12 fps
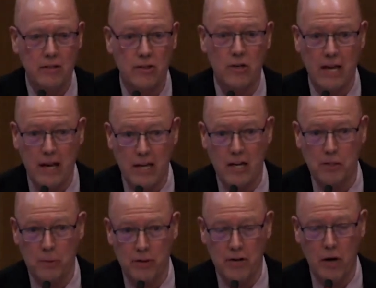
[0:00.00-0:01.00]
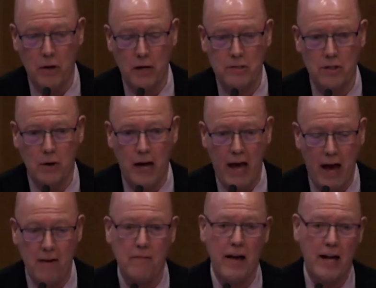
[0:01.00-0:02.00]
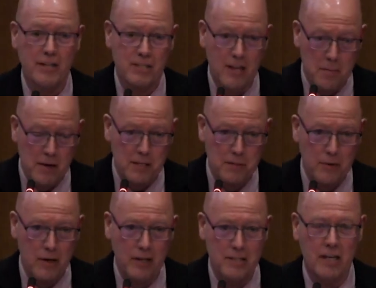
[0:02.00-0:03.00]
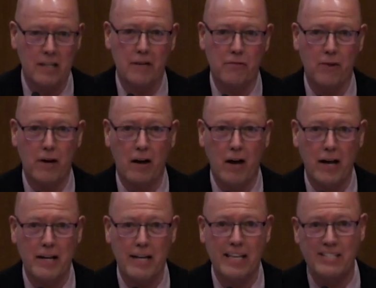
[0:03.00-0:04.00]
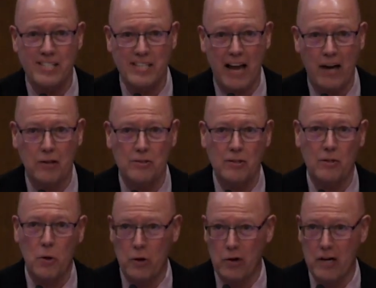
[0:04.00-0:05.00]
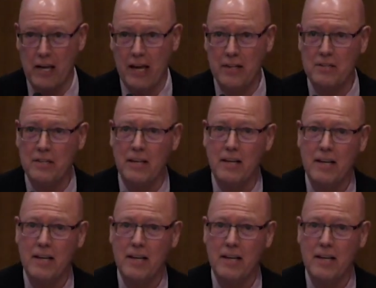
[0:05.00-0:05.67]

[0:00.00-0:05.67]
38 years with NOAA, so I have had some experience on the front line in Seattle, so no hurricanes,